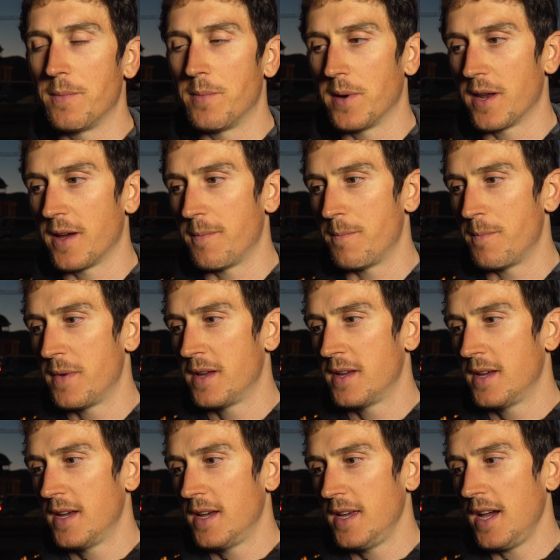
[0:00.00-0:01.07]
But
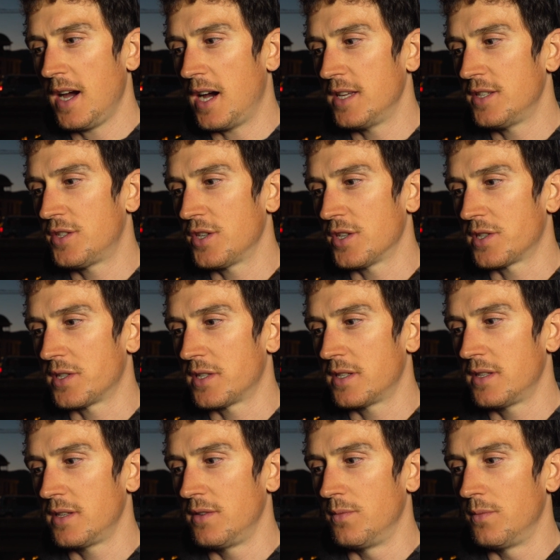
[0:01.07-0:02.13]
it's just,
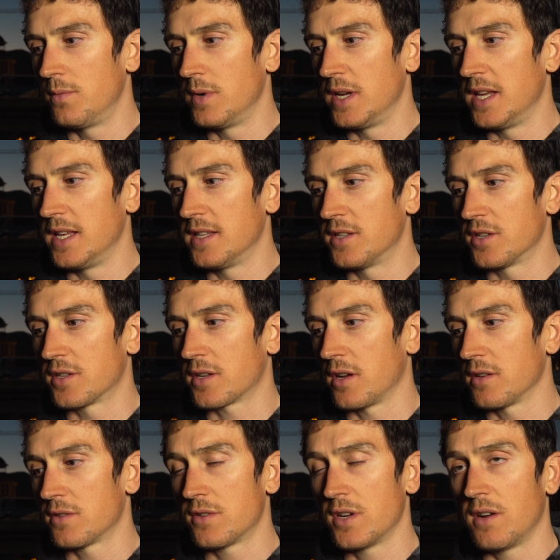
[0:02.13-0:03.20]
we need to just
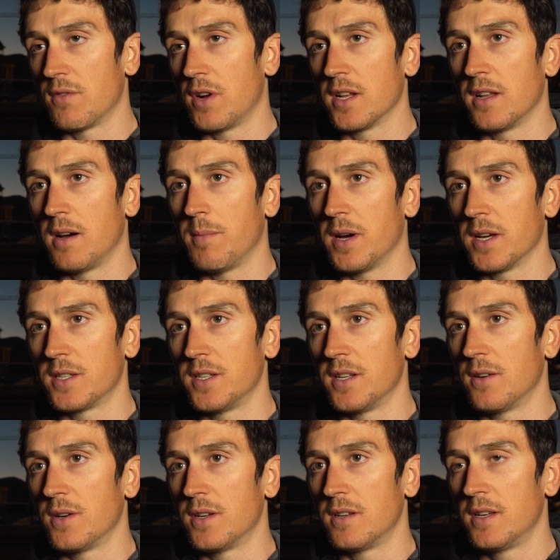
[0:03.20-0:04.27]
concentrate on riding our bikes, you
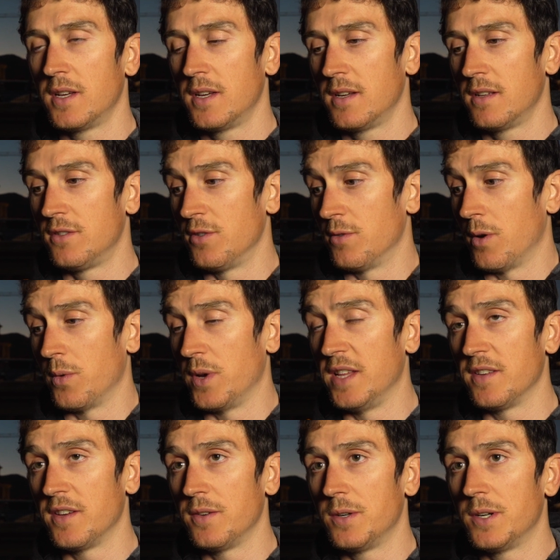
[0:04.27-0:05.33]
know, and do what we
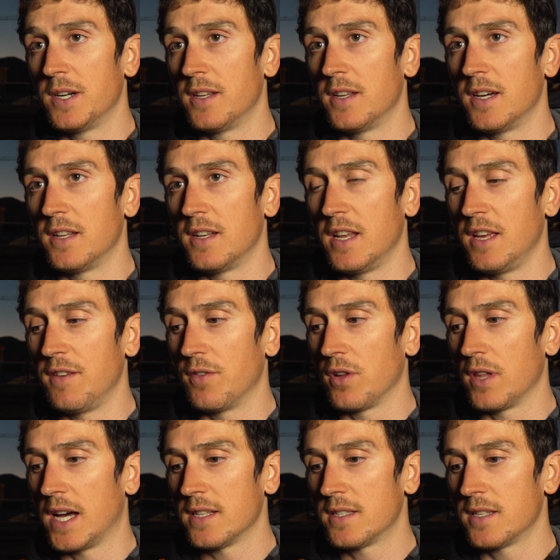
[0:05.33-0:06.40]
do and leave
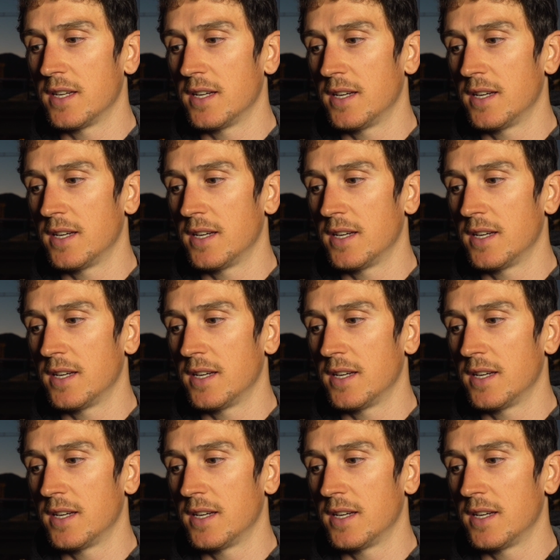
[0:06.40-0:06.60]
all that